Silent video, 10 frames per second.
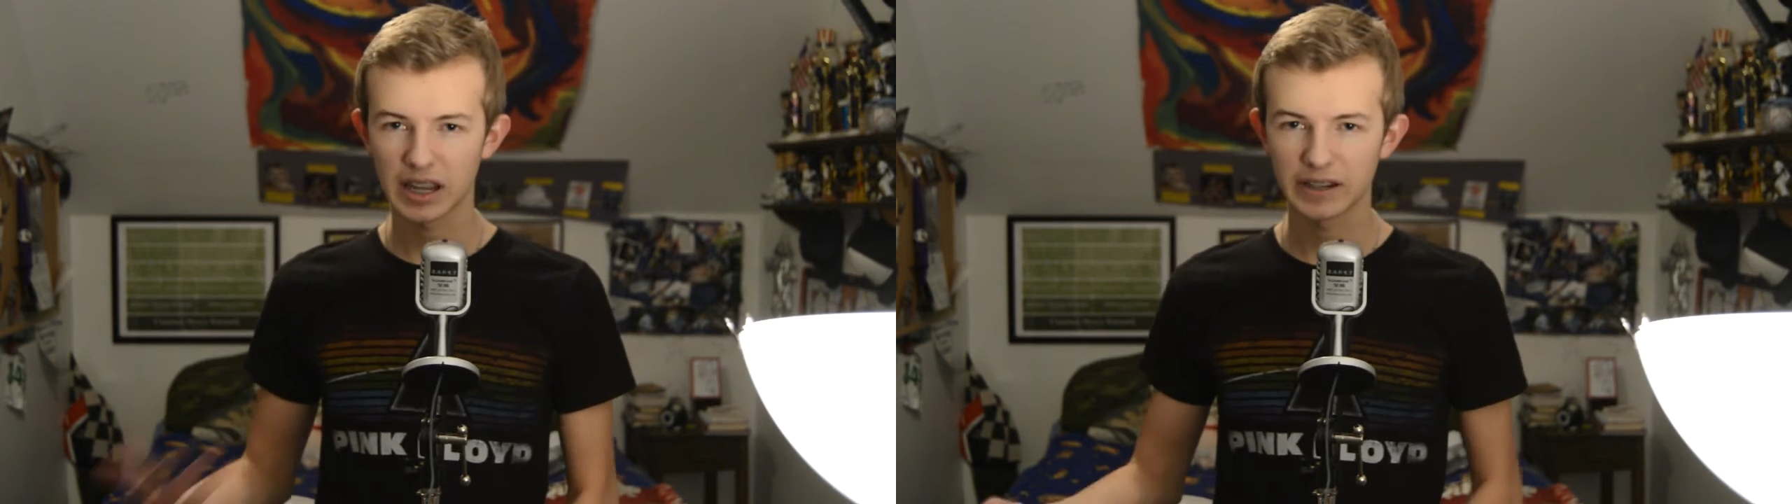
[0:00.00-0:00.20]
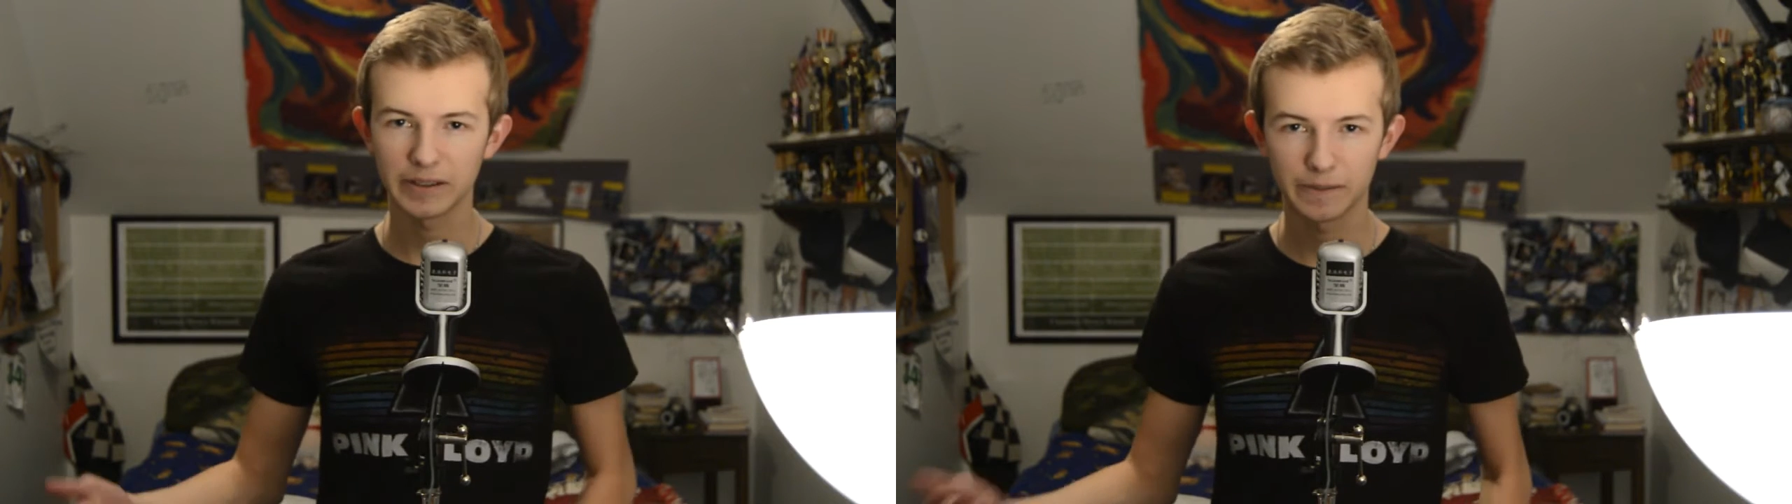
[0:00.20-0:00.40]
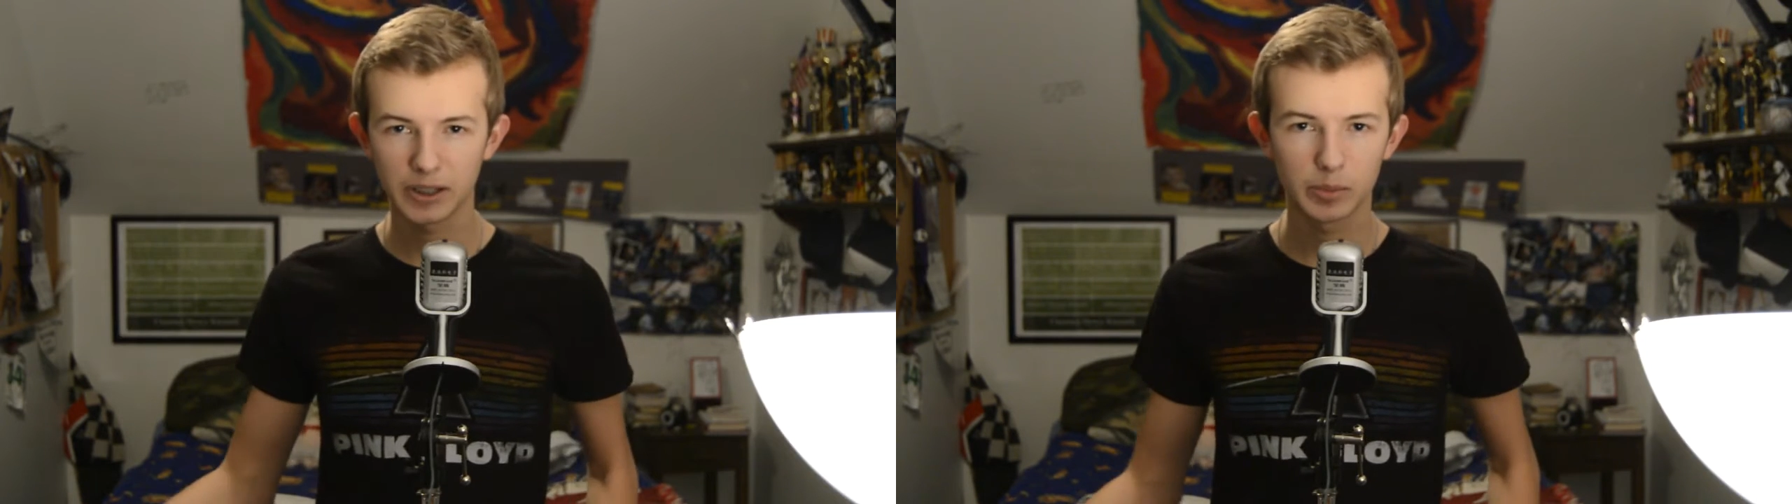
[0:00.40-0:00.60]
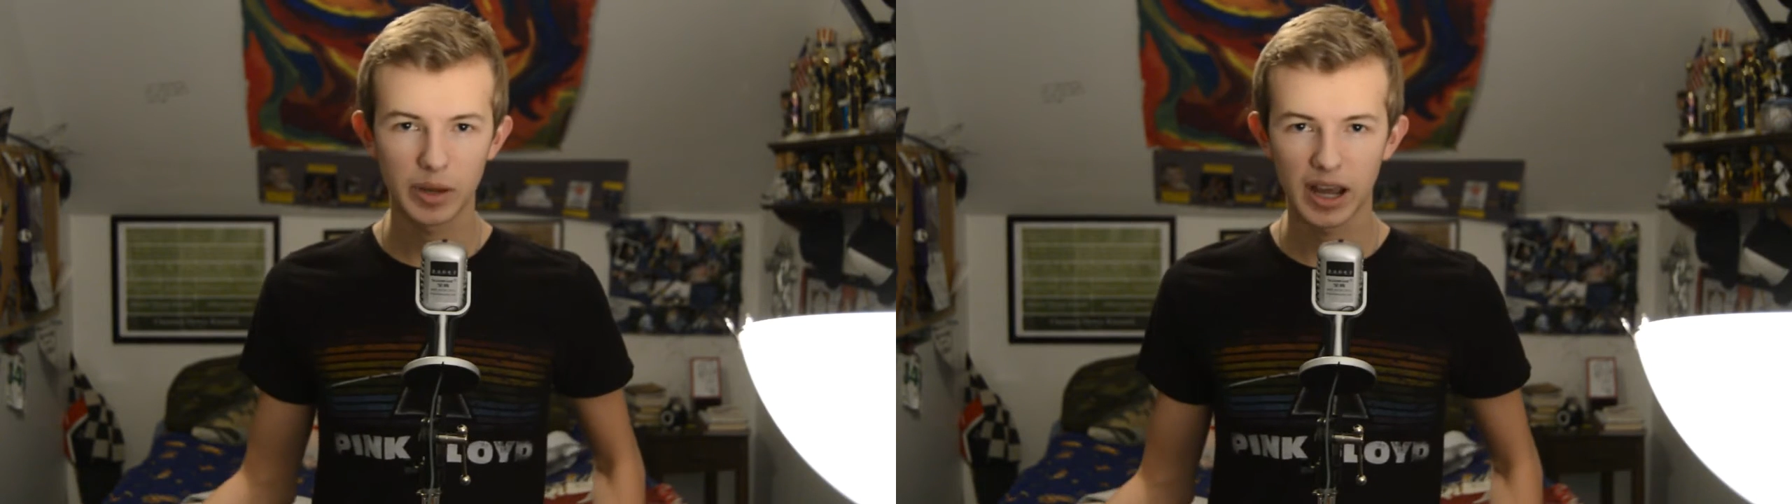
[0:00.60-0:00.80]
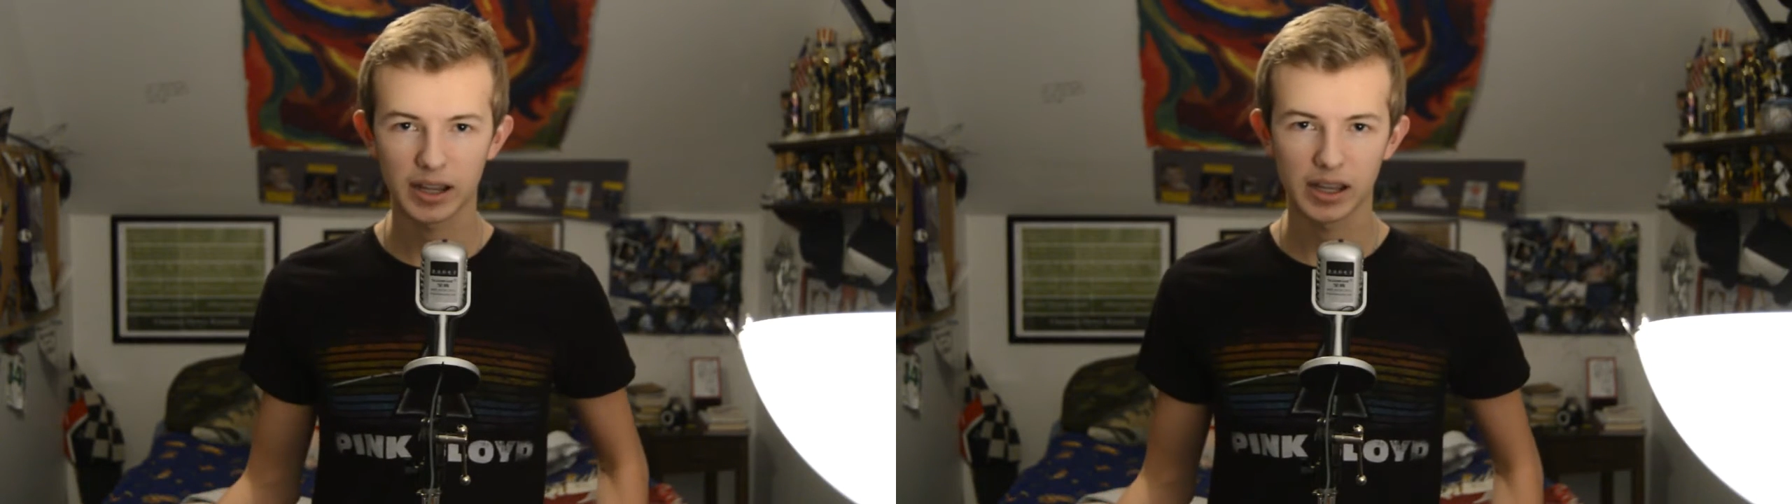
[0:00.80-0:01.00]
any
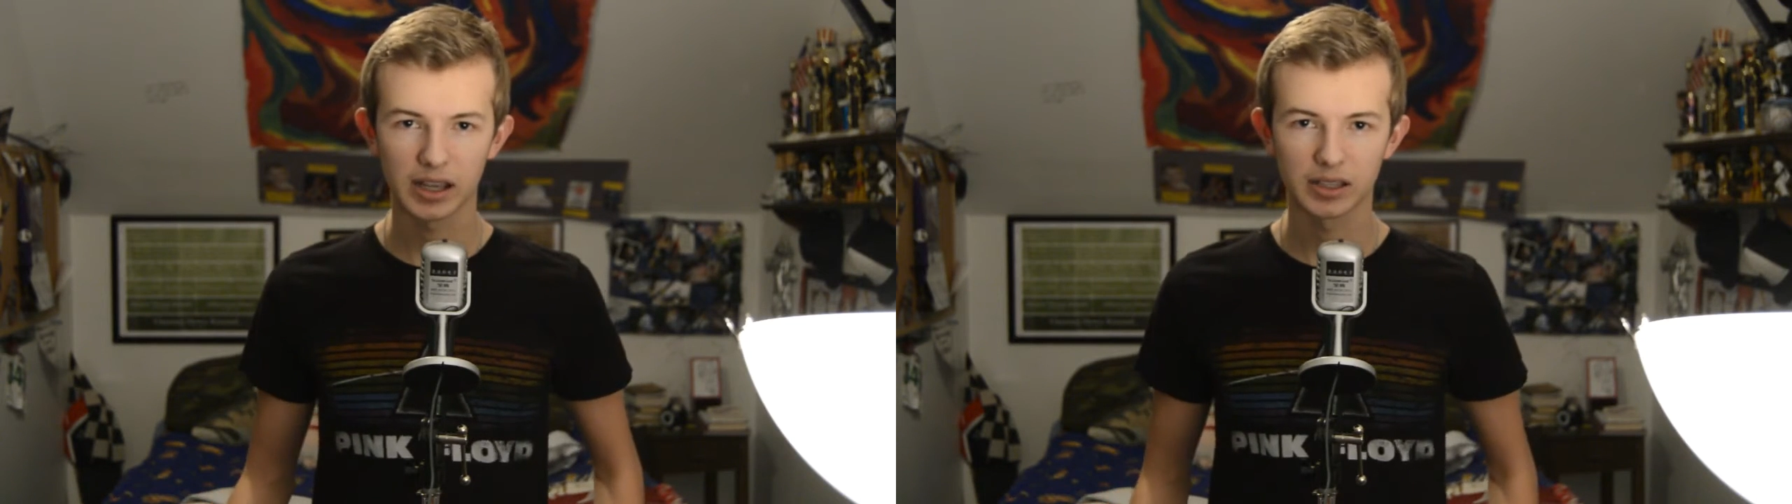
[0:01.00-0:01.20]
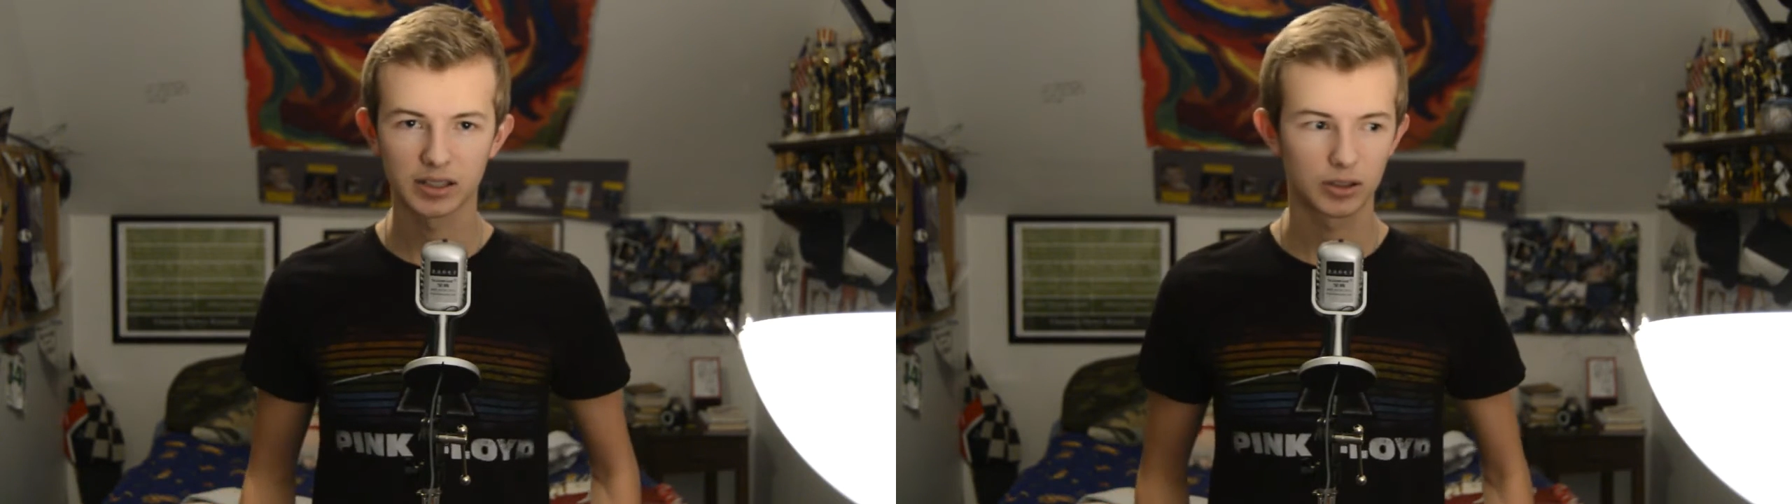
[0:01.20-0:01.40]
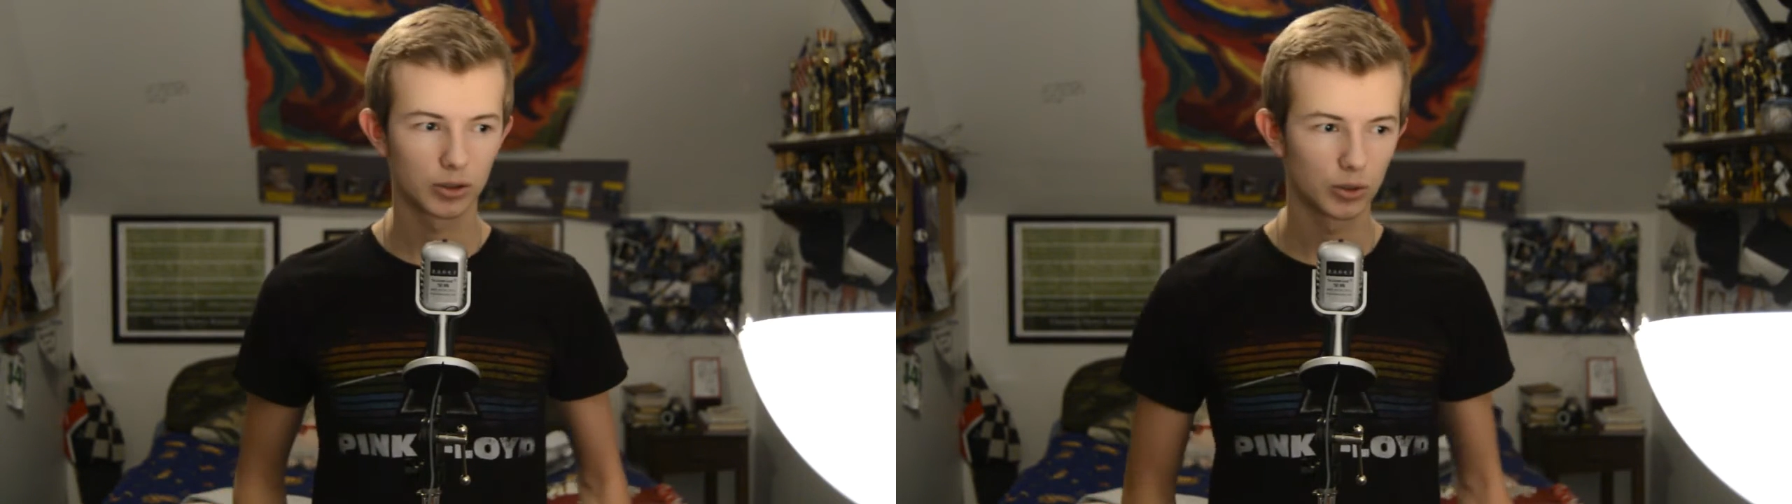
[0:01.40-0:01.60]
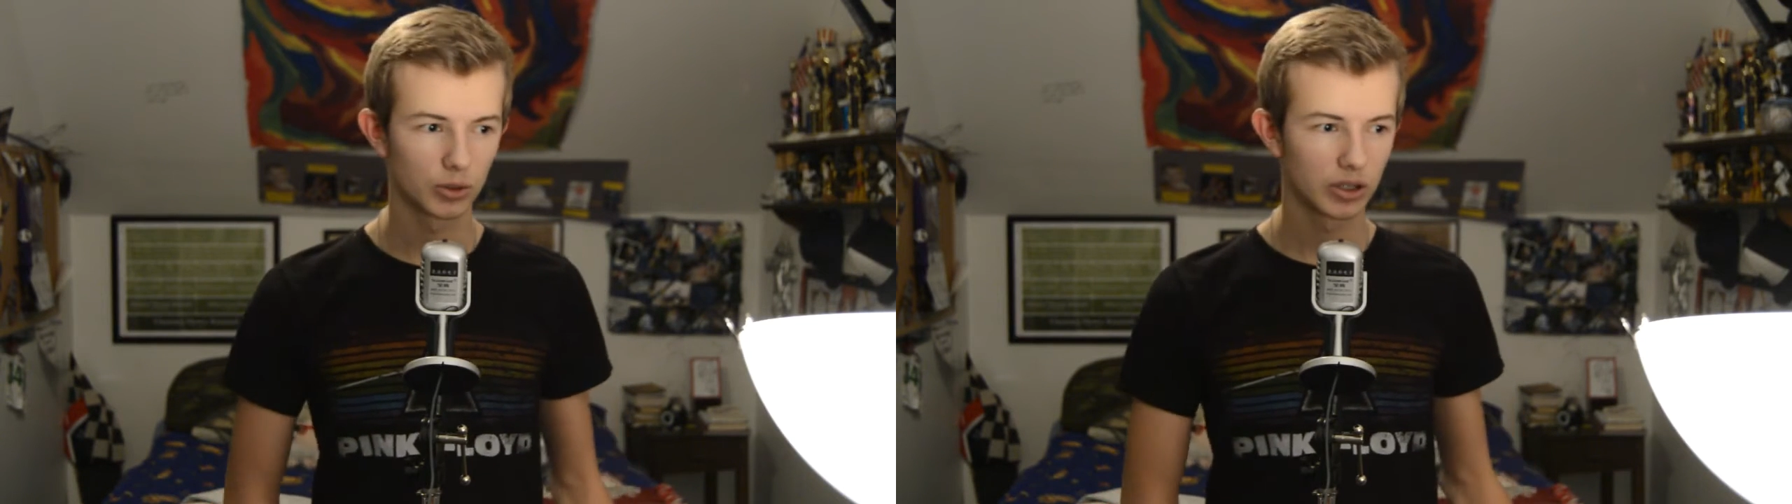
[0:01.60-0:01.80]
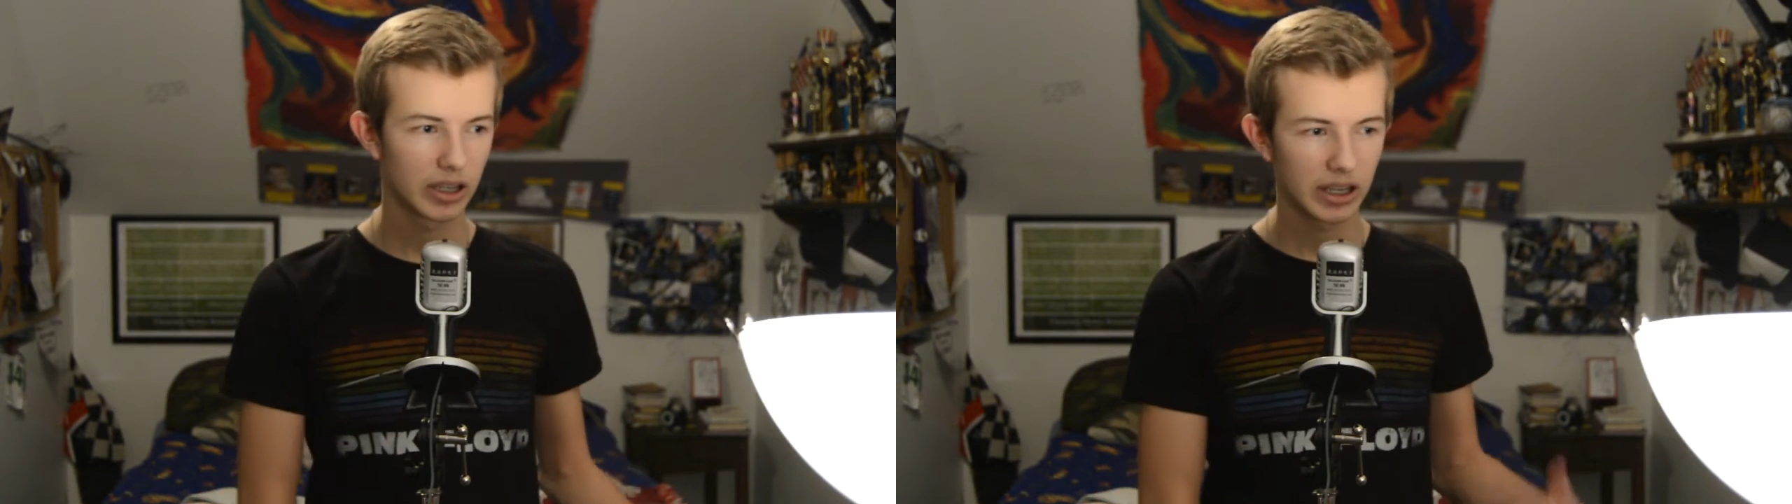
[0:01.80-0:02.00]
feedback as to